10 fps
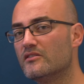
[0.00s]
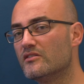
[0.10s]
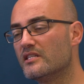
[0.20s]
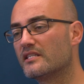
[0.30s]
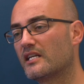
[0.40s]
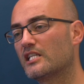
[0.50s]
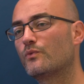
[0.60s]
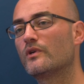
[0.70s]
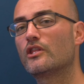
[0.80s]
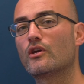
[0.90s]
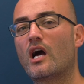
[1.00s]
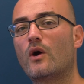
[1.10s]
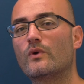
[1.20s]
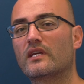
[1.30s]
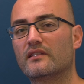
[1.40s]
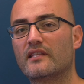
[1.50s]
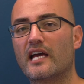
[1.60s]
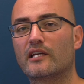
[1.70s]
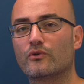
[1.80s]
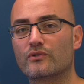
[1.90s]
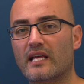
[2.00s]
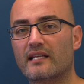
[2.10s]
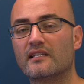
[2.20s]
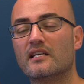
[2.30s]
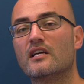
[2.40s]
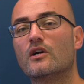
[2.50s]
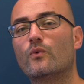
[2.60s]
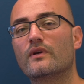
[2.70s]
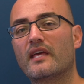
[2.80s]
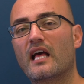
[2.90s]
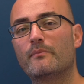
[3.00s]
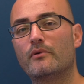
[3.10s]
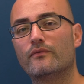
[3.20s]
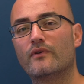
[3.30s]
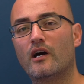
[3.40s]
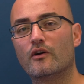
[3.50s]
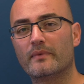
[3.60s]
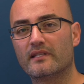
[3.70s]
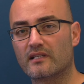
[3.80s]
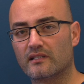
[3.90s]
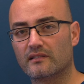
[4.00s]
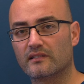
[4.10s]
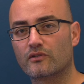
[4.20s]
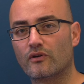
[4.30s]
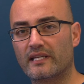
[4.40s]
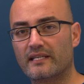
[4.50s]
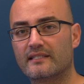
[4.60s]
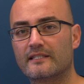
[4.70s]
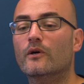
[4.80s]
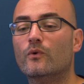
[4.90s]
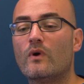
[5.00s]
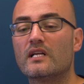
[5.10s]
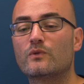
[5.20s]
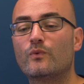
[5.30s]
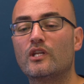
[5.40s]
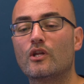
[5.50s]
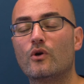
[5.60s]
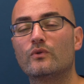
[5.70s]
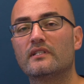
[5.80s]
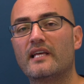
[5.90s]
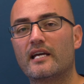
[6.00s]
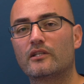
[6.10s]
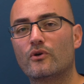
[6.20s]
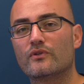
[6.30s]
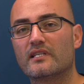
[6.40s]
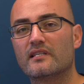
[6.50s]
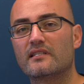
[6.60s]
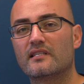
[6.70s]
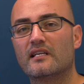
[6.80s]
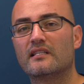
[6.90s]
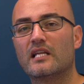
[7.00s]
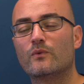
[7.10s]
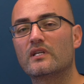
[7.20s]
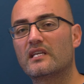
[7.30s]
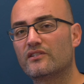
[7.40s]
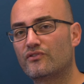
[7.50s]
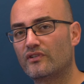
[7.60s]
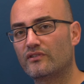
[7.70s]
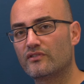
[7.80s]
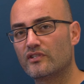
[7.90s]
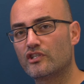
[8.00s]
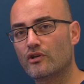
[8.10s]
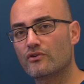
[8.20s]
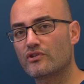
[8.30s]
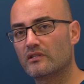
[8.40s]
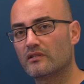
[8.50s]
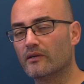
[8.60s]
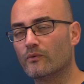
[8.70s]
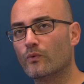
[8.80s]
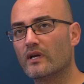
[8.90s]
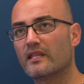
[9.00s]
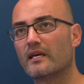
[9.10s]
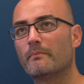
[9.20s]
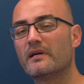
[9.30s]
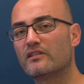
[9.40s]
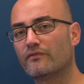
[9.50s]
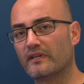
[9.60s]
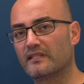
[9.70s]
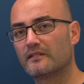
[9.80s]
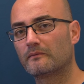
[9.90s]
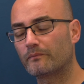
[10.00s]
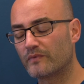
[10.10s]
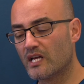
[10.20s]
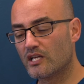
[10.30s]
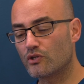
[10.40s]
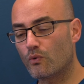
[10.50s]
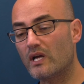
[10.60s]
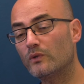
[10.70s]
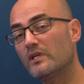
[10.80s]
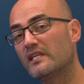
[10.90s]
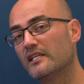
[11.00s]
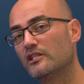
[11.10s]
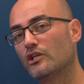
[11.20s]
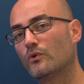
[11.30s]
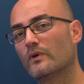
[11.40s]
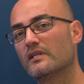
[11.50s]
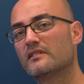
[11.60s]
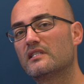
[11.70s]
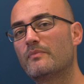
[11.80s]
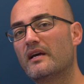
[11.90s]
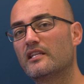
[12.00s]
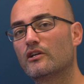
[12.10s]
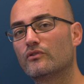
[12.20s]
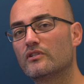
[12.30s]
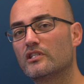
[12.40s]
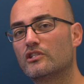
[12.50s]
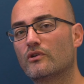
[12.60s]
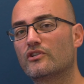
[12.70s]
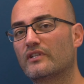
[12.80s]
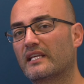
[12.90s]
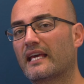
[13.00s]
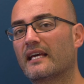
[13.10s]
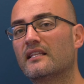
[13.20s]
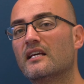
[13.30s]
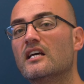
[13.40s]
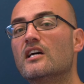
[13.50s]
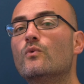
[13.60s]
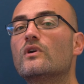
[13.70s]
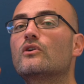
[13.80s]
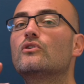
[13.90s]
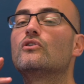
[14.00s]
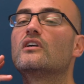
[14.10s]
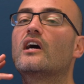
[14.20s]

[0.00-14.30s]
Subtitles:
discuss with you how we can diagnose that with the help of our medical colleagues. Once we know the diagnosis, then we can treat the situation with a better fit. So what we can do is, depending on the situation again, we could